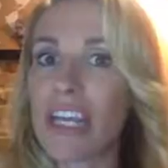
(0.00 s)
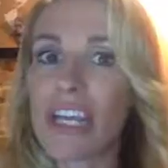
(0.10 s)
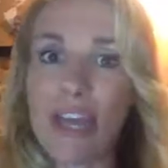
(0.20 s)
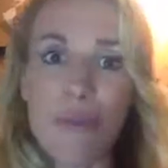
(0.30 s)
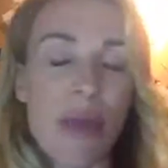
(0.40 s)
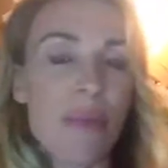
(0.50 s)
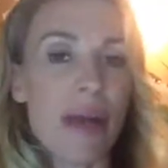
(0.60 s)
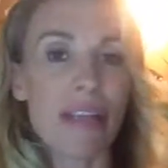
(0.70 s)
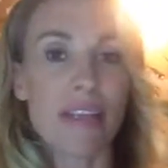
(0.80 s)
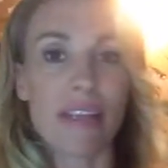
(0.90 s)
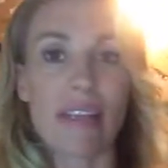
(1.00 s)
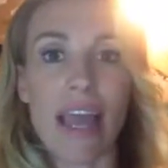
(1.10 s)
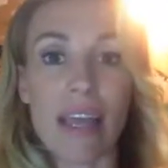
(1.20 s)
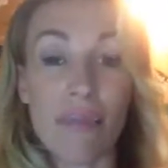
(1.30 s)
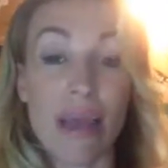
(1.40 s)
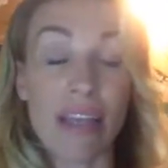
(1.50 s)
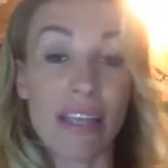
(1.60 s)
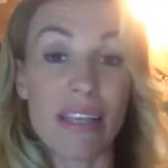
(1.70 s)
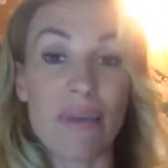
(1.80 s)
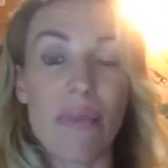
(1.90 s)
can keep
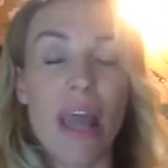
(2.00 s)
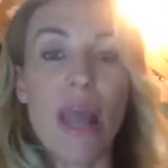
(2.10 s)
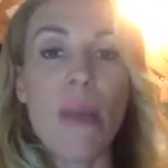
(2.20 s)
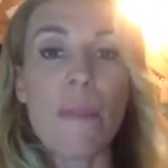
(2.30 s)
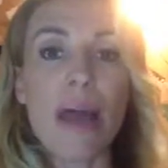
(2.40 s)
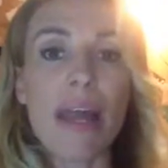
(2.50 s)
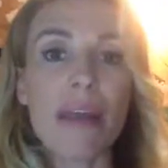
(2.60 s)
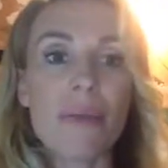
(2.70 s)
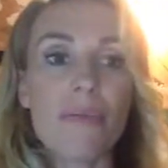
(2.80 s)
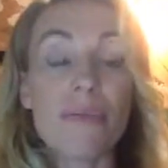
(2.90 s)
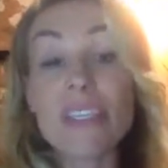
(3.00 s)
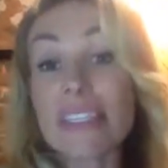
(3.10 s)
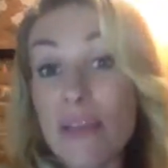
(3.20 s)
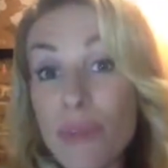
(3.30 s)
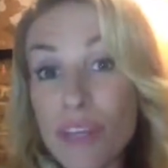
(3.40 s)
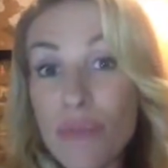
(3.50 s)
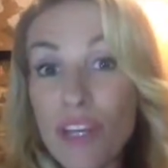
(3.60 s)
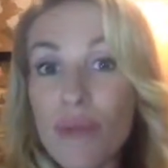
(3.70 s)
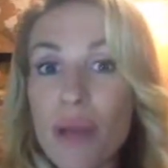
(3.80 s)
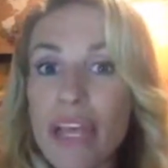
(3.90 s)
emailing them, but some of them are
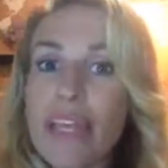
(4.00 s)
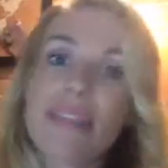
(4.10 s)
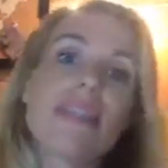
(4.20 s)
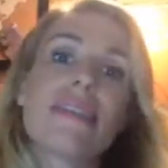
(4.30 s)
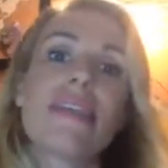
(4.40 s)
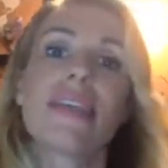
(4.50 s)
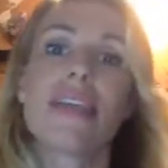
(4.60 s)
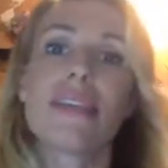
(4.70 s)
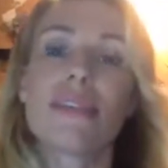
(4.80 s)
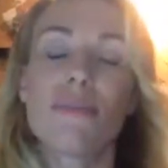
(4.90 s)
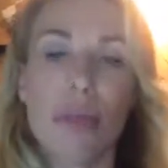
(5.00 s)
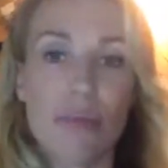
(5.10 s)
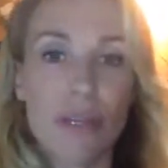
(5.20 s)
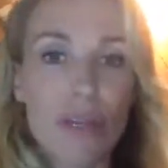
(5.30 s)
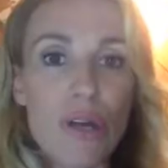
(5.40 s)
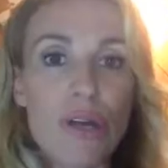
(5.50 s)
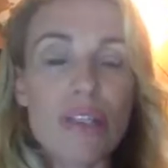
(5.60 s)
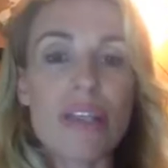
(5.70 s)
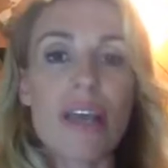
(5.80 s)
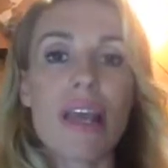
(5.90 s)
going to buy consistently. Some people are
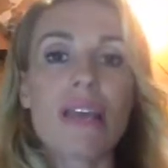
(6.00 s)
not.